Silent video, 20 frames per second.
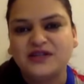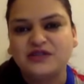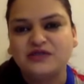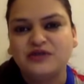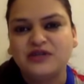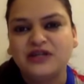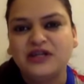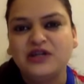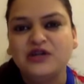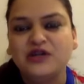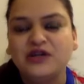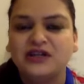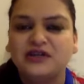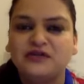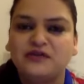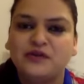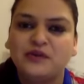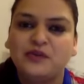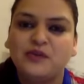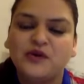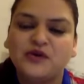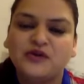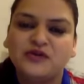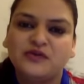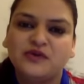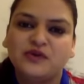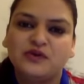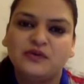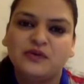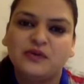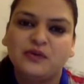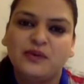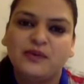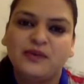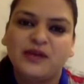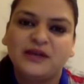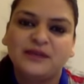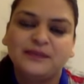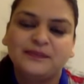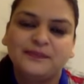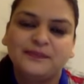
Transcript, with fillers: and really look at it from the point of view of the women.